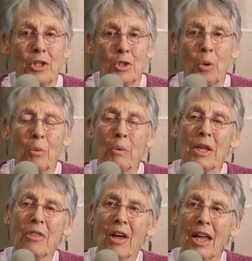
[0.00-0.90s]
So
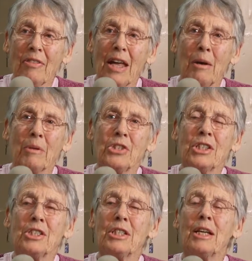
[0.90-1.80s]
we thought that was
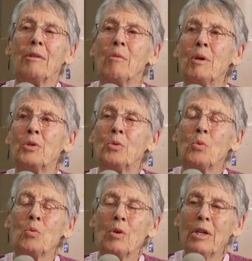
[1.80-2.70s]
just the most
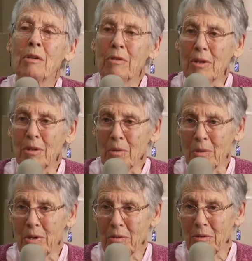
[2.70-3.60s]
wonderful,
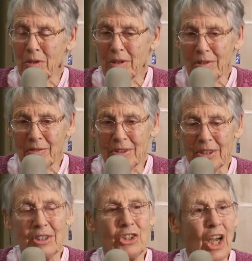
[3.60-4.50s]
wonderful
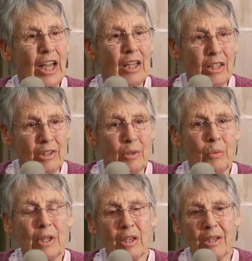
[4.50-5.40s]
childhood
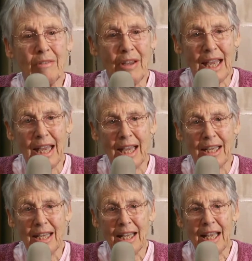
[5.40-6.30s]
we could have
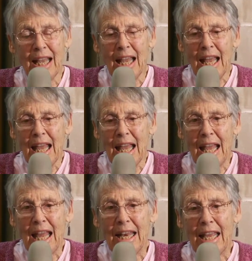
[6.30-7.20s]
had.
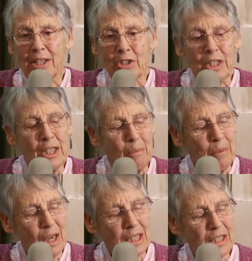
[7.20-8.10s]
And as in the
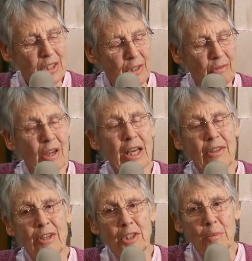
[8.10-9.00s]
process of
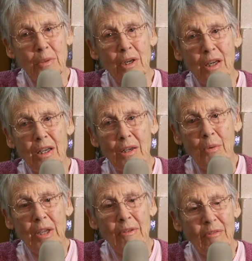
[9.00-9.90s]
writing this book,
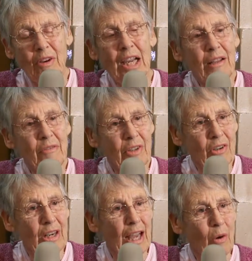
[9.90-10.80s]
we finally
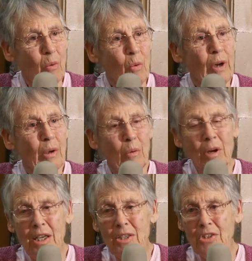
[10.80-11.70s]
figured out what it
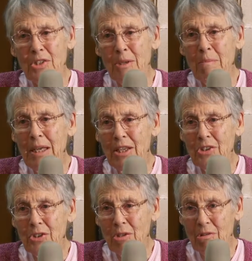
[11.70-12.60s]
was that made it
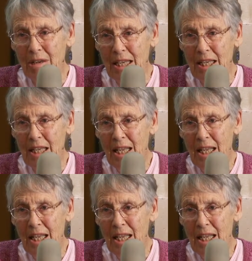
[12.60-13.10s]
so great.